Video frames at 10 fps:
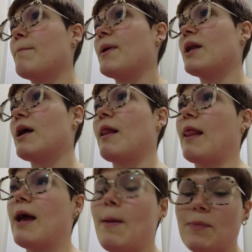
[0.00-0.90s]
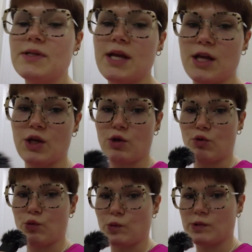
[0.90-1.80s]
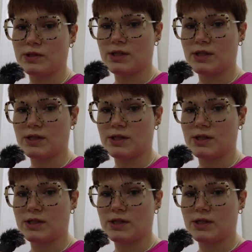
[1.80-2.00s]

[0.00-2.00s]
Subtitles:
But I'll update you